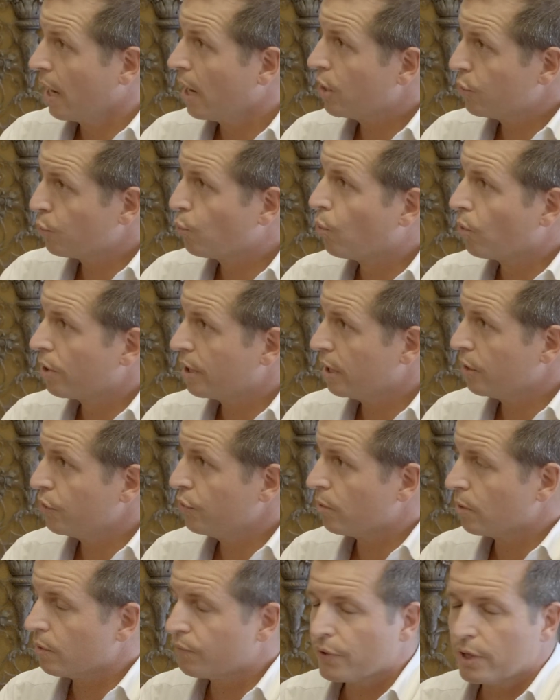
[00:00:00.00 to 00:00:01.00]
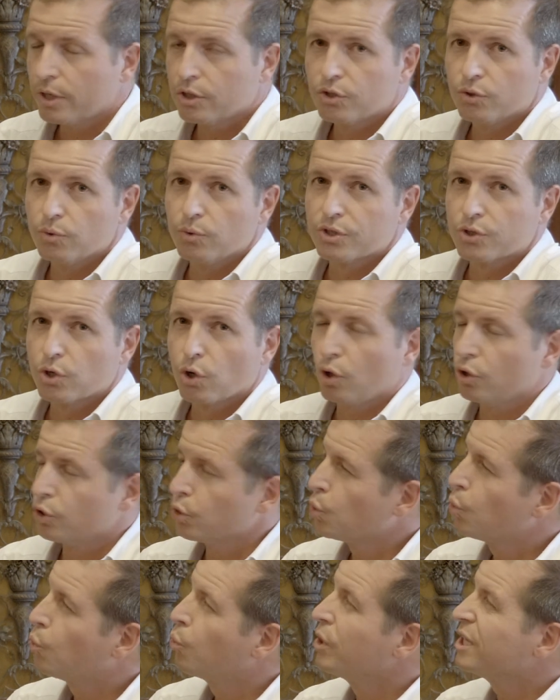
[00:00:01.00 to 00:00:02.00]
headquarters you're referring to is
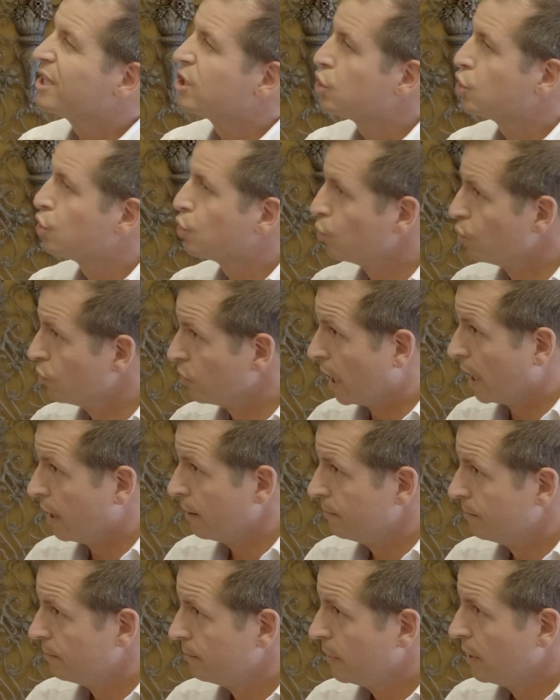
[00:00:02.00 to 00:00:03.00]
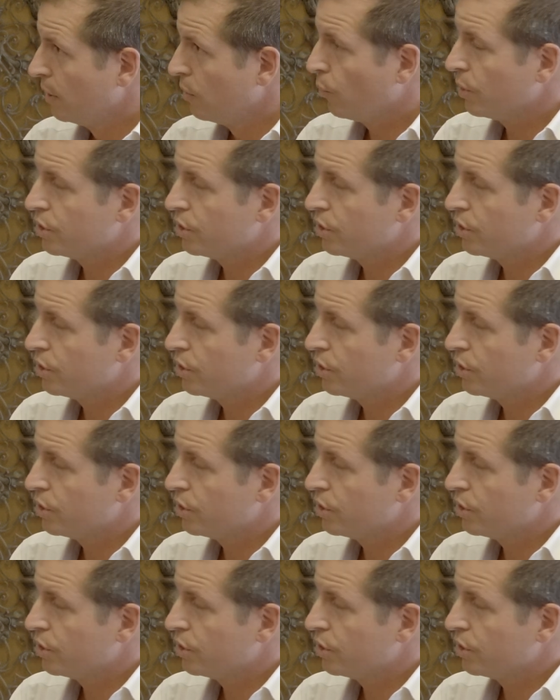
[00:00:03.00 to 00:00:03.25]
called Questura,